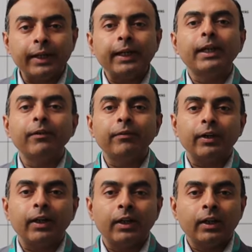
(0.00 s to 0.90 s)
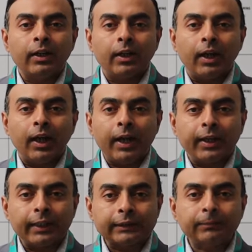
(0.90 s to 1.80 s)
creative
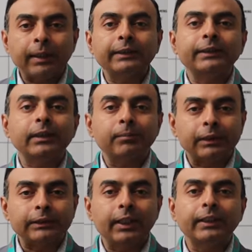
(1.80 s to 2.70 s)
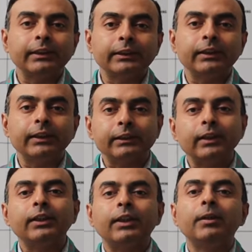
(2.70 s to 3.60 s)
and customization, personalization is
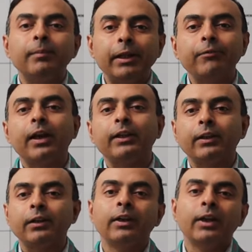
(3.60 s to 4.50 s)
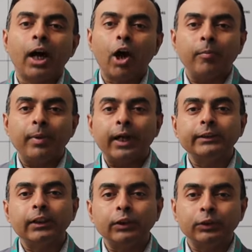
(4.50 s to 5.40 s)
the third main factor how
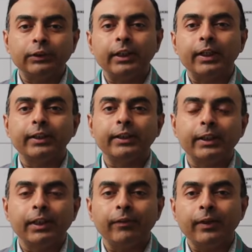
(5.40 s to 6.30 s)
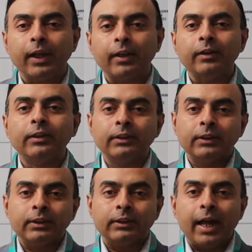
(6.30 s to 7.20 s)
brands are using connected TV and
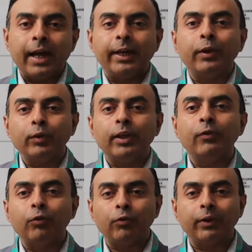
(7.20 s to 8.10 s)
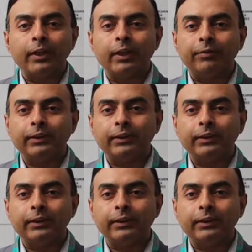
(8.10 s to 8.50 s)
adding to their full funnel